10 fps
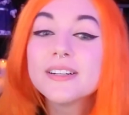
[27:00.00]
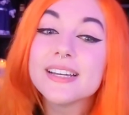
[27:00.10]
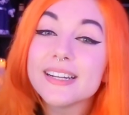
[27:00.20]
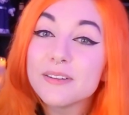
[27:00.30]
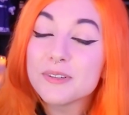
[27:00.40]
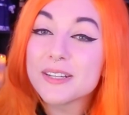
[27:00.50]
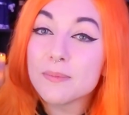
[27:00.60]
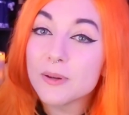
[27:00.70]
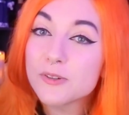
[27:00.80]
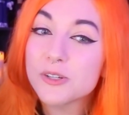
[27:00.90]
getting really
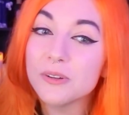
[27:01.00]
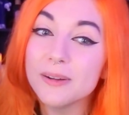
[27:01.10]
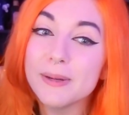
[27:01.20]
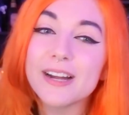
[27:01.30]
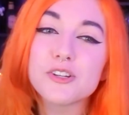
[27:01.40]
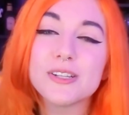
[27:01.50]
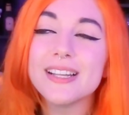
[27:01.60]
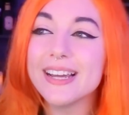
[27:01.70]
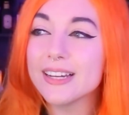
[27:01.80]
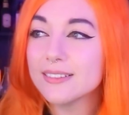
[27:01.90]
emotional. I'm actually
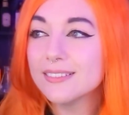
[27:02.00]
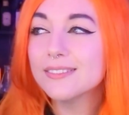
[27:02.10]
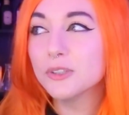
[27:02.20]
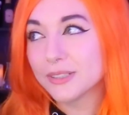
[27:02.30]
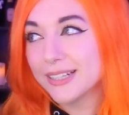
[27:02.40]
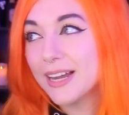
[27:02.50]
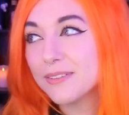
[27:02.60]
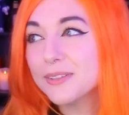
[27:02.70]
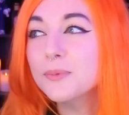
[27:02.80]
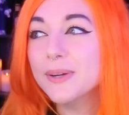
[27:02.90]
like looking
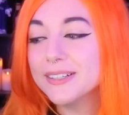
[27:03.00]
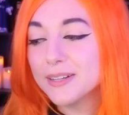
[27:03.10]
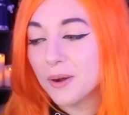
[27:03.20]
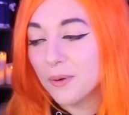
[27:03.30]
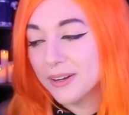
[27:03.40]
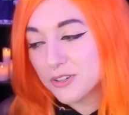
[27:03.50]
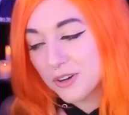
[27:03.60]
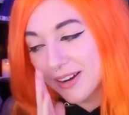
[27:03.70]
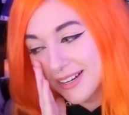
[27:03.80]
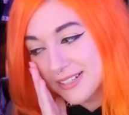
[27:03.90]
out the window and
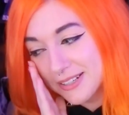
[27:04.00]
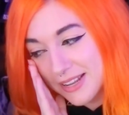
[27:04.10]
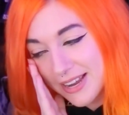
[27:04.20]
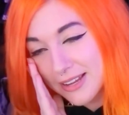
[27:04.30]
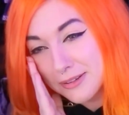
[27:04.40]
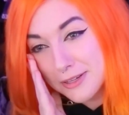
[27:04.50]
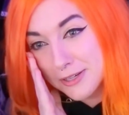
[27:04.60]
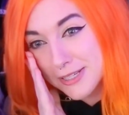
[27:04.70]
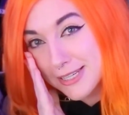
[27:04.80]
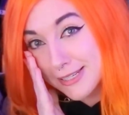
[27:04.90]
trying to like
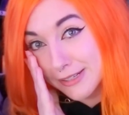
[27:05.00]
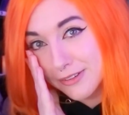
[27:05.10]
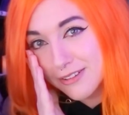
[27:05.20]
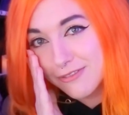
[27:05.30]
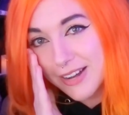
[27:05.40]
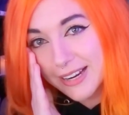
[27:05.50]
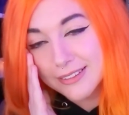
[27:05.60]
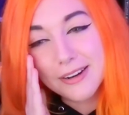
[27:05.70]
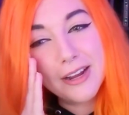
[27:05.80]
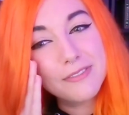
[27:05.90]
conceal the fact
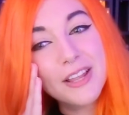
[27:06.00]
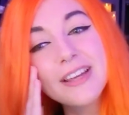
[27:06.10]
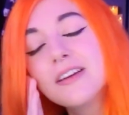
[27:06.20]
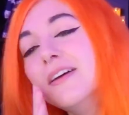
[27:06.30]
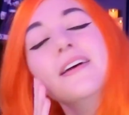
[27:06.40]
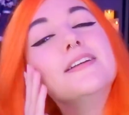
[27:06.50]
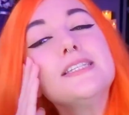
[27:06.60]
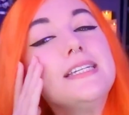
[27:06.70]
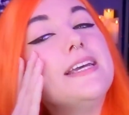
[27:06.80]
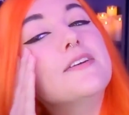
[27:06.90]
that I have like
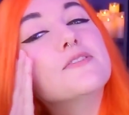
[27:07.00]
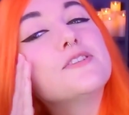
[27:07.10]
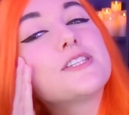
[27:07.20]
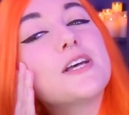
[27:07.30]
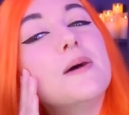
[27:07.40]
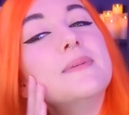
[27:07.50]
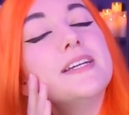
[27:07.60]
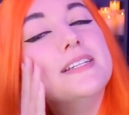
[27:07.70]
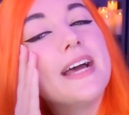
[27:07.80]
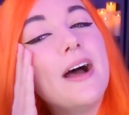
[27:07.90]
tears
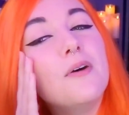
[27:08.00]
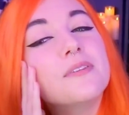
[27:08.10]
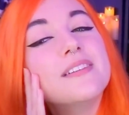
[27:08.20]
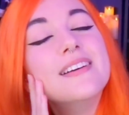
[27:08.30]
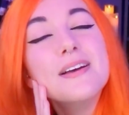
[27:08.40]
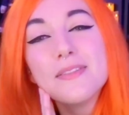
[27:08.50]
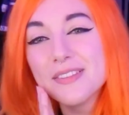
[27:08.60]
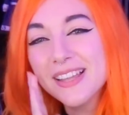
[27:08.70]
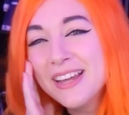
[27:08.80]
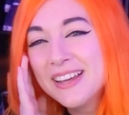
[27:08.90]
coming down
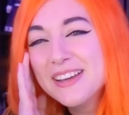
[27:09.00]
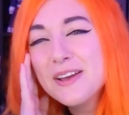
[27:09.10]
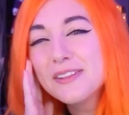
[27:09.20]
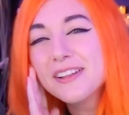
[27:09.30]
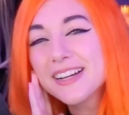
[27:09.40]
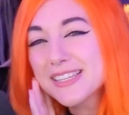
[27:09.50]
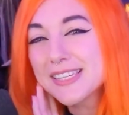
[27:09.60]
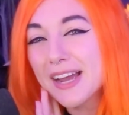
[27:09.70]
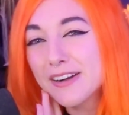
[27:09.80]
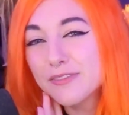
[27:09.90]
the like
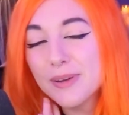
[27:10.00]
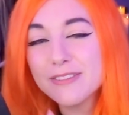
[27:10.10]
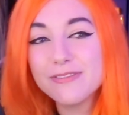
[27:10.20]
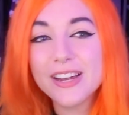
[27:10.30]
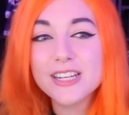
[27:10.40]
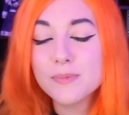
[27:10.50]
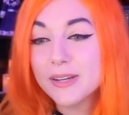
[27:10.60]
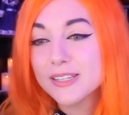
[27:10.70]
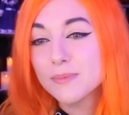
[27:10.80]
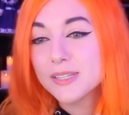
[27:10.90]
side of my face,
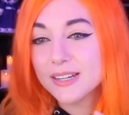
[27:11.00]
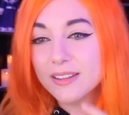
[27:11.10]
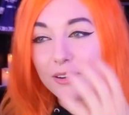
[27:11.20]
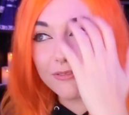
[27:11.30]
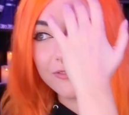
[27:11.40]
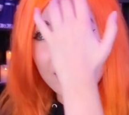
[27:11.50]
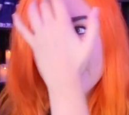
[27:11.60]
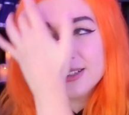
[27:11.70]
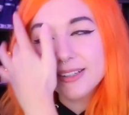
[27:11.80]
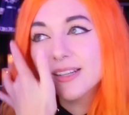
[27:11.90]
because I'm sitting there
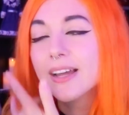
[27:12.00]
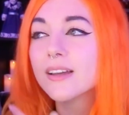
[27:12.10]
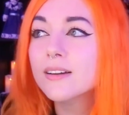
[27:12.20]
finally like